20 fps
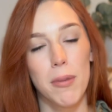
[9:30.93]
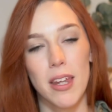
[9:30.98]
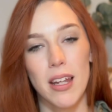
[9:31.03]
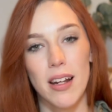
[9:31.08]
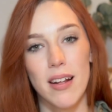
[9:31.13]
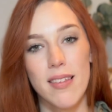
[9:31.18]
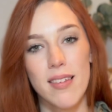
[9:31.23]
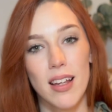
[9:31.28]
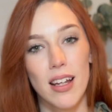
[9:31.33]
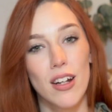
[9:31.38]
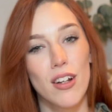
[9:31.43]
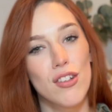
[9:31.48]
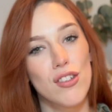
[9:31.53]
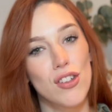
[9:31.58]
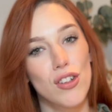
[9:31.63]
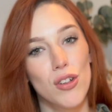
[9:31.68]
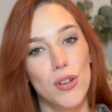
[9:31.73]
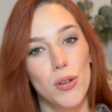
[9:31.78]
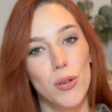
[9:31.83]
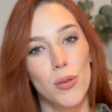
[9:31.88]
and it's going to
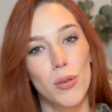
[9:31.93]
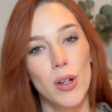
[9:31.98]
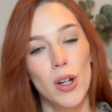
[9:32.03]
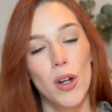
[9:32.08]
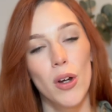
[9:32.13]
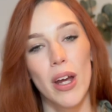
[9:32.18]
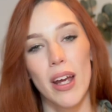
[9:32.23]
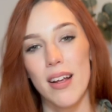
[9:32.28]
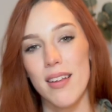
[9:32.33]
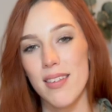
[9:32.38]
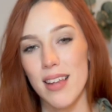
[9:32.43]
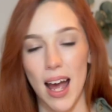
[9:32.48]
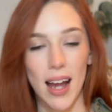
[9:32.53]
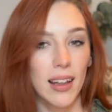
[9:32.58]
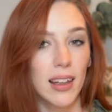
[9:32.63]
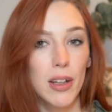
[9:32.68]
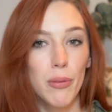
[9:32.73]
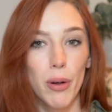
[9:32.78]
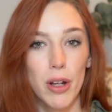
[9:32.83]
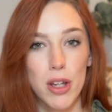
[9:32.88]
do
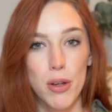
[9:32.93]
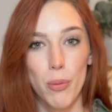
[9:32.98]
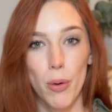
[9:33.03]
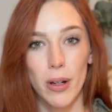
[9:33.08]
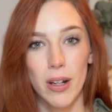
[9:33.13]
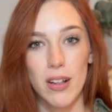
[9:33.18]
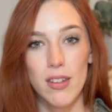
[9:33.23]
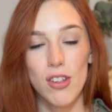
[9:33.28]
exactly what you want it